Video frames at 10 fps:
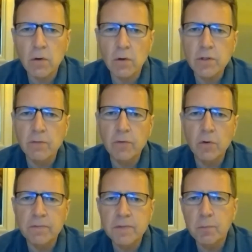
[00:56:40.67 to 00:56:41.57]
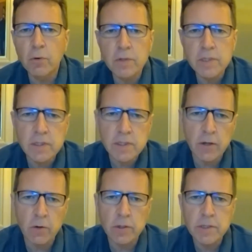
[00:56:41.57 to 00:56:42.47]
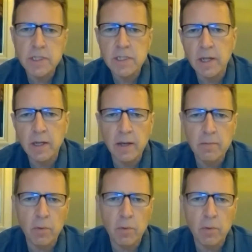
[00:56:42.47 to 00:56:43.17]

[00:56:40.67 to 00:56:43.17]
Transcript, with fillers: on your view of sports psychologists like uh,